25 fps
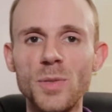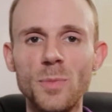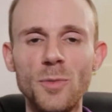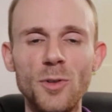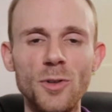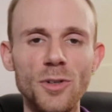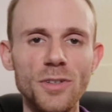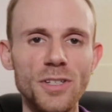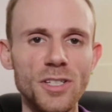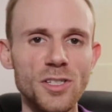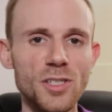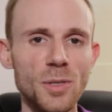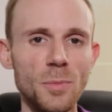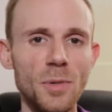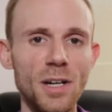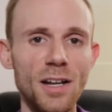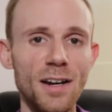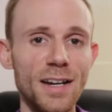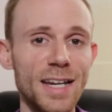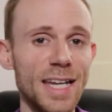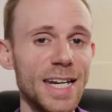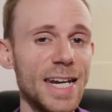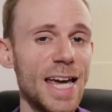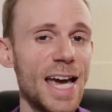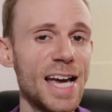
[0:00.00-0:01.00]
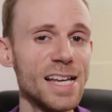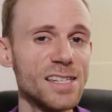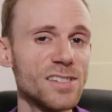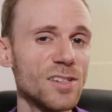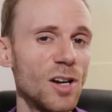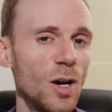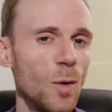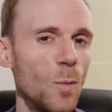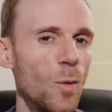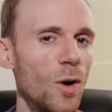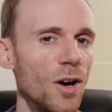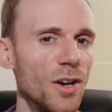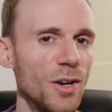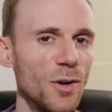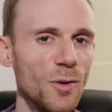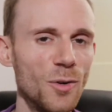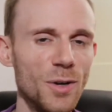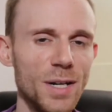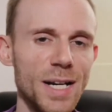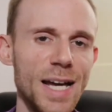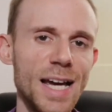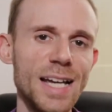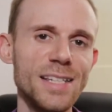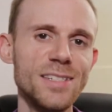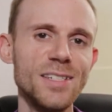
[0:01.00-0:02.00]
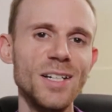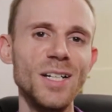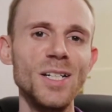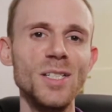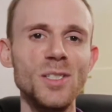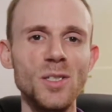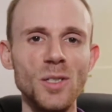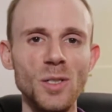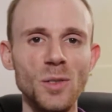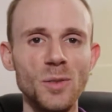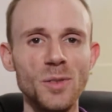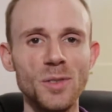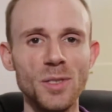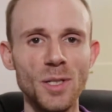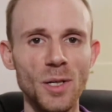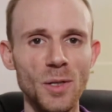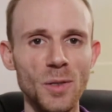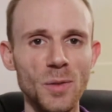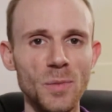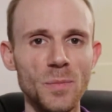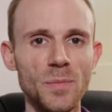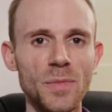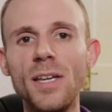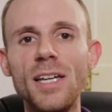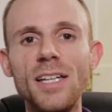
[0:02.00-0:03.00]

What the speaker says: more than something like an SI1 or an SI2 stone.